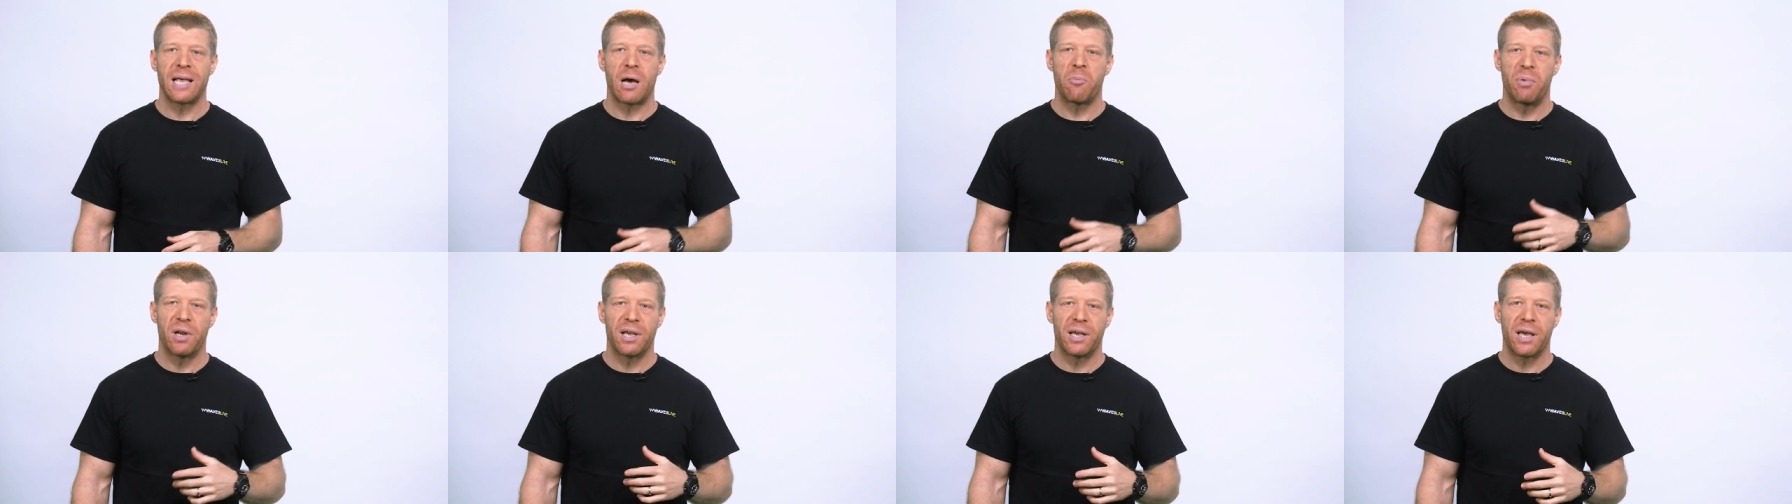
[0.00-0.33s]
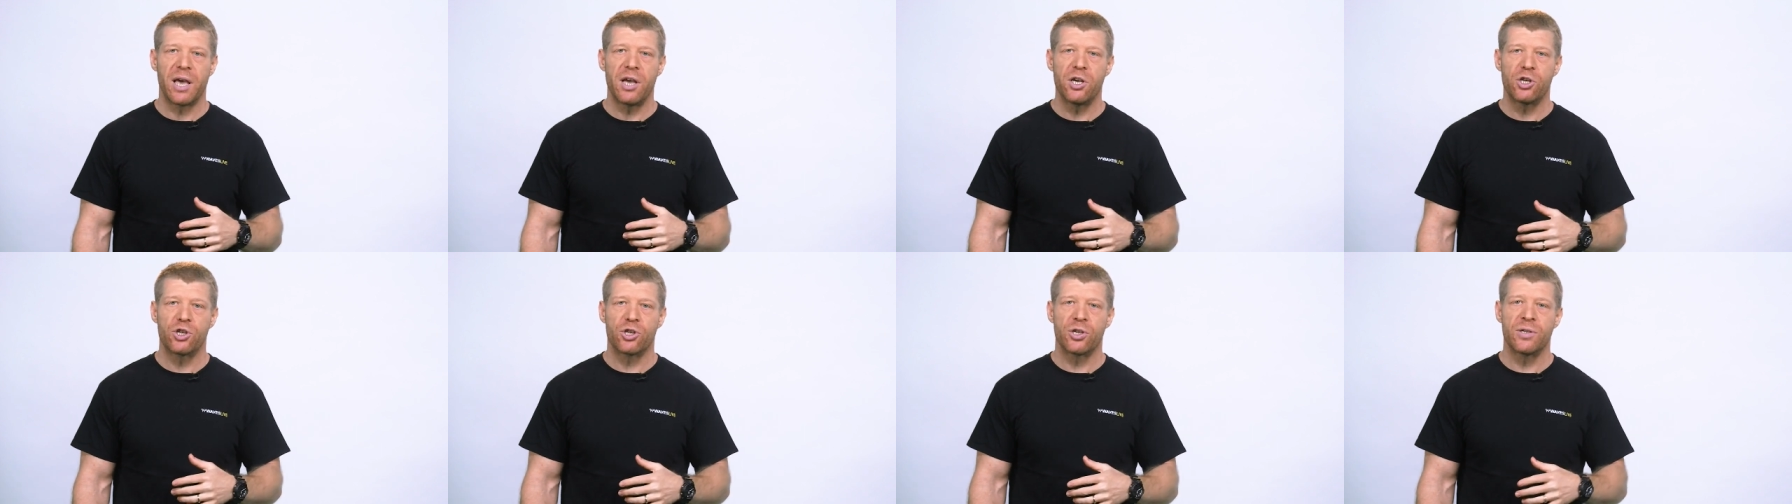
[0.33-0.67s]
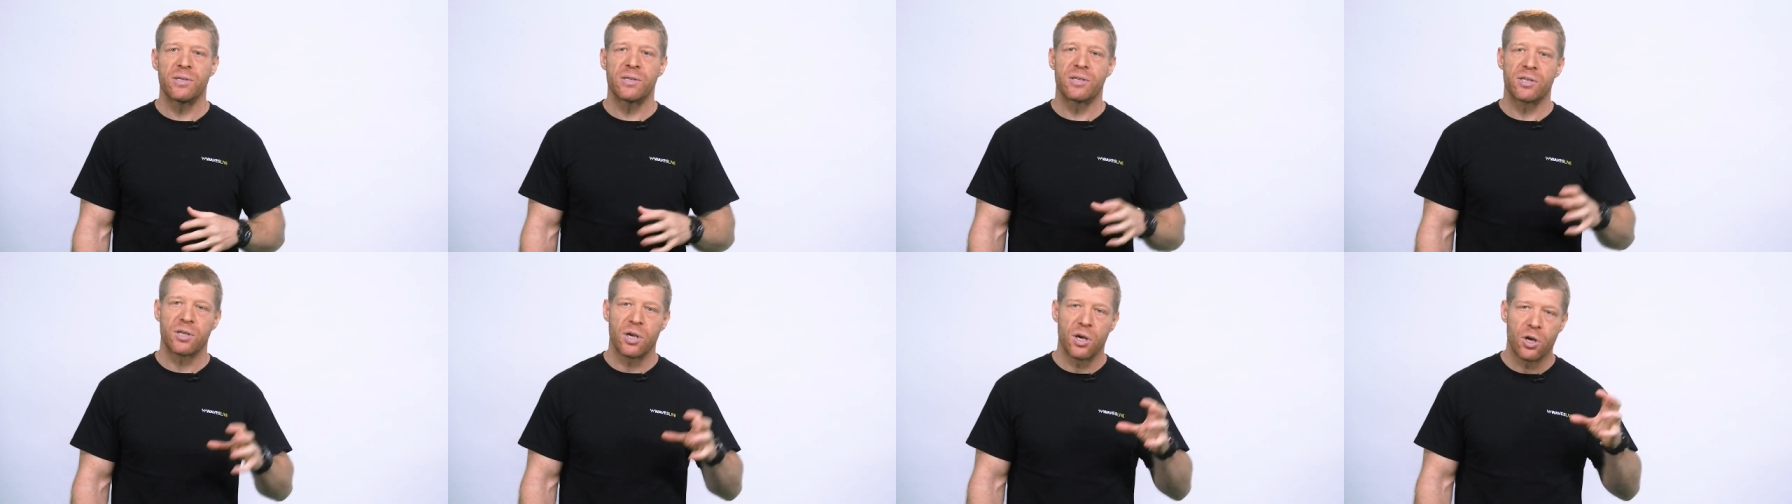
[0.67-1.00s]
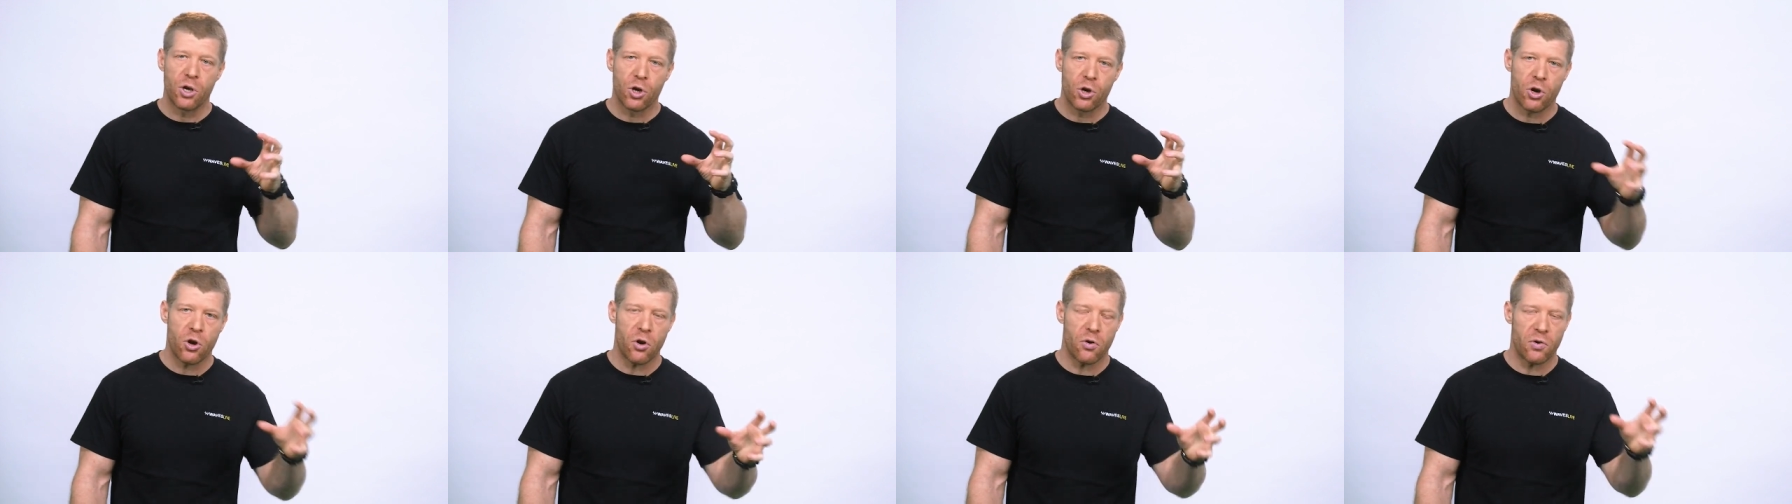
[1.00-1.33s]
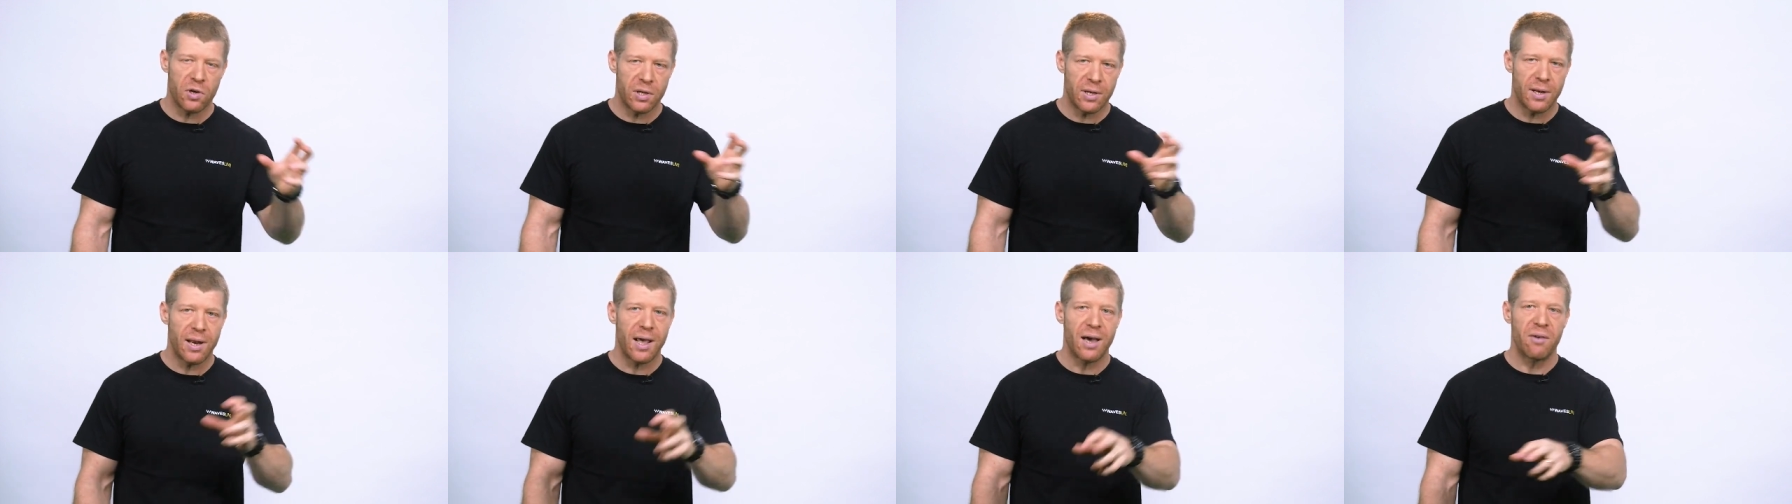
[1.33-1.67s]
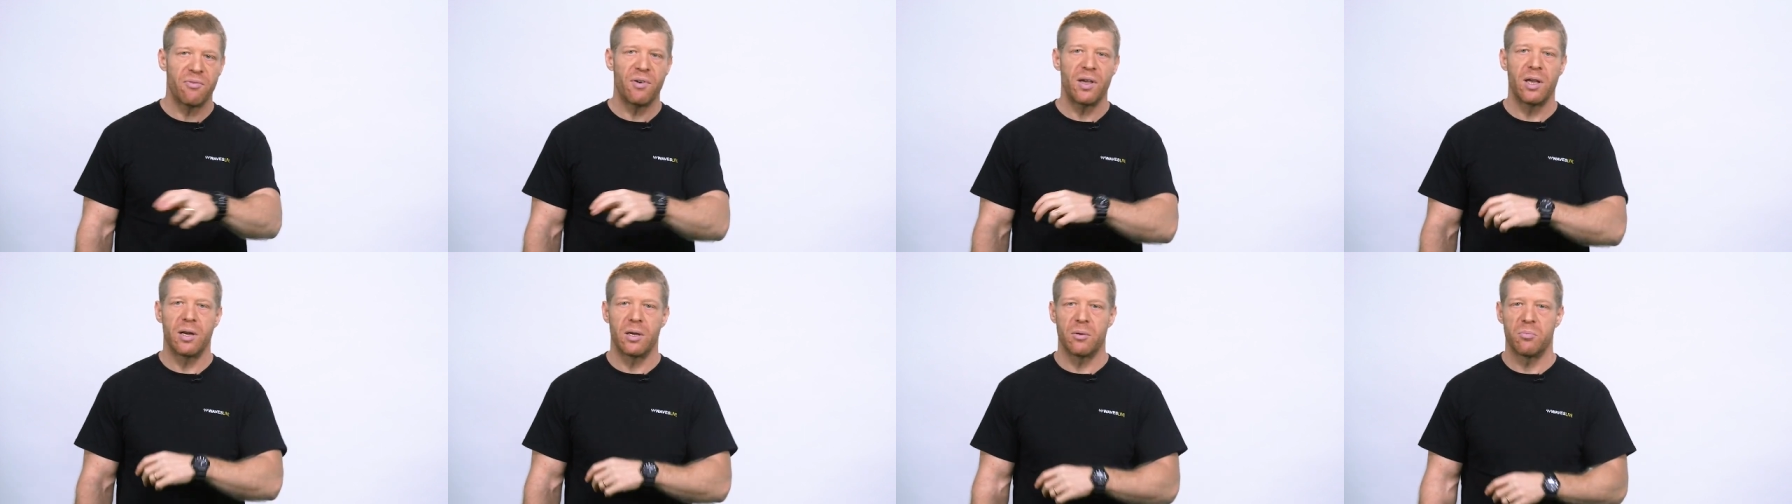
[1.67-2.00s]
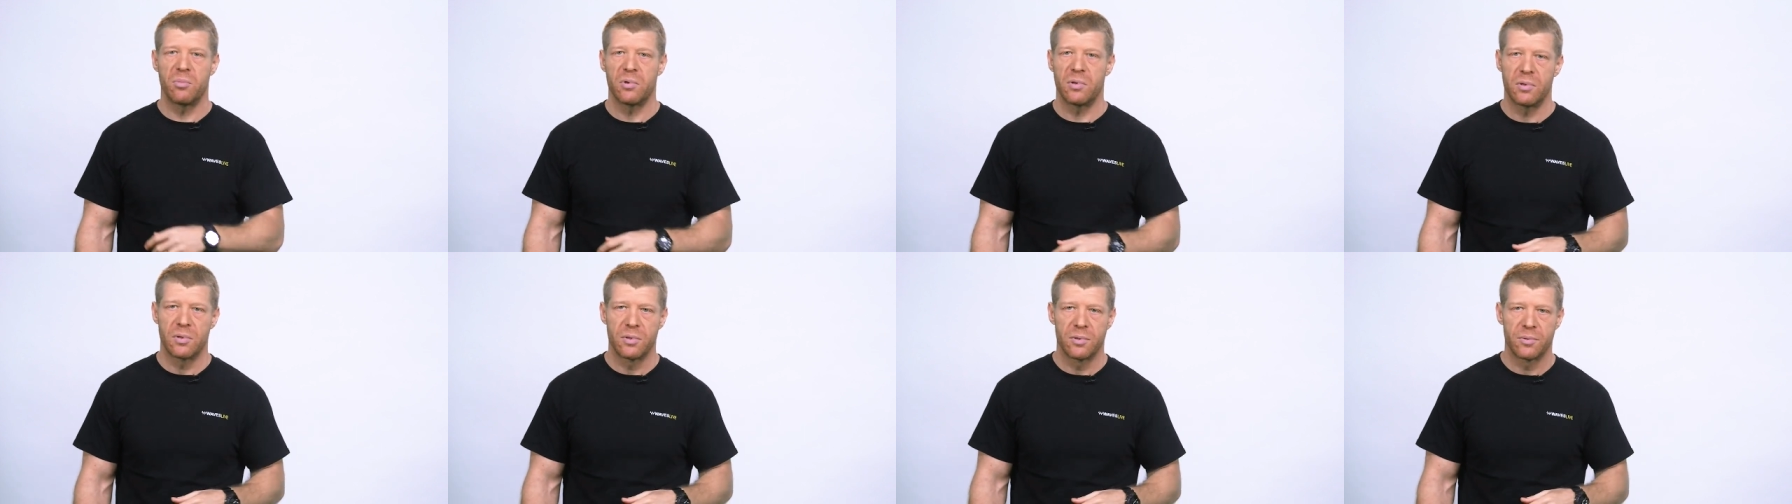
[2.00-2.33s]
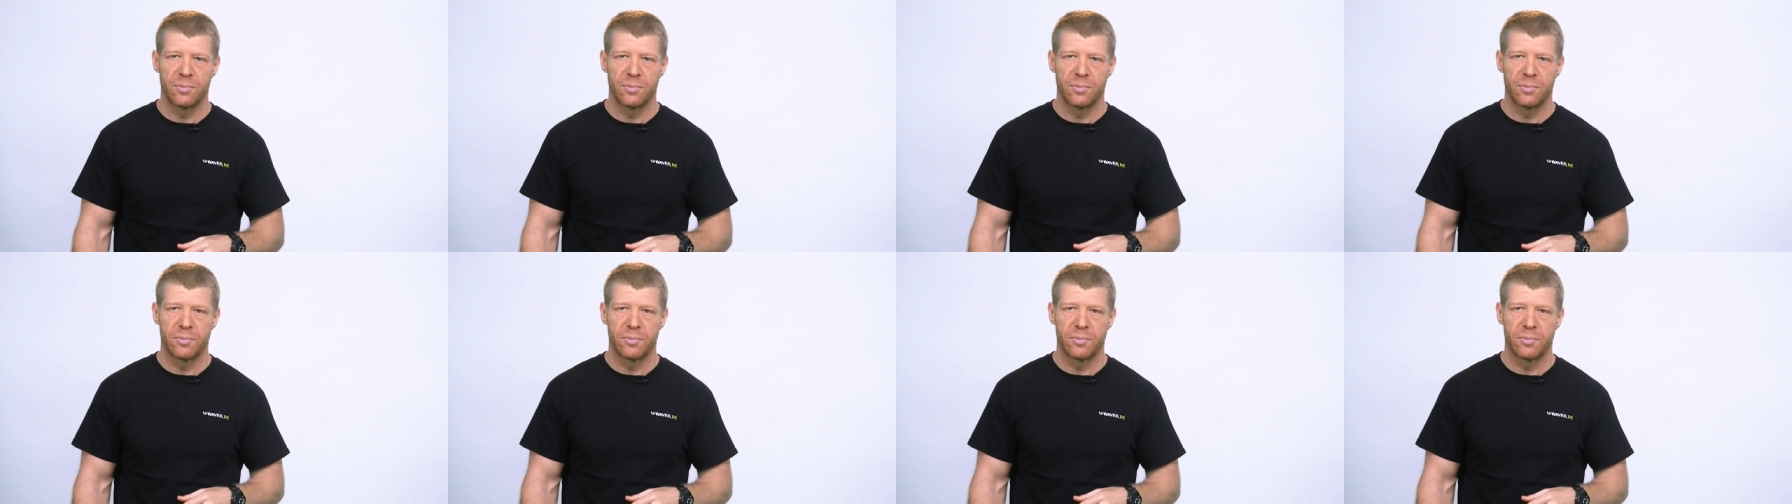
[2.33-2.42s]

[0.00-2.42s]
applications currently available.